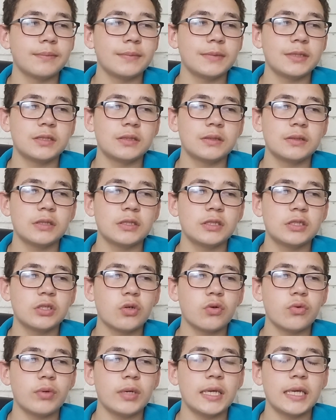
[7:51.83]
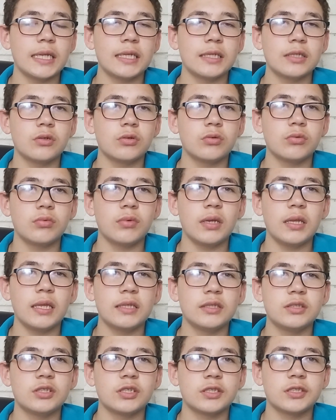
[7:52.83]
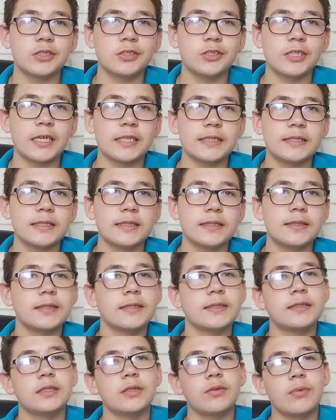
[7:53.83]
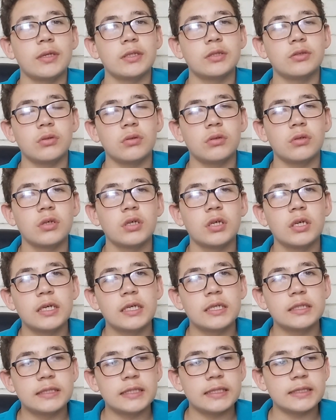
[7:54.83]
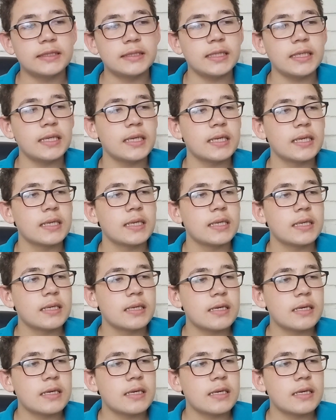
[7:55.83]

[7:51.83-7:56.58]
His career just shattered since he went to City.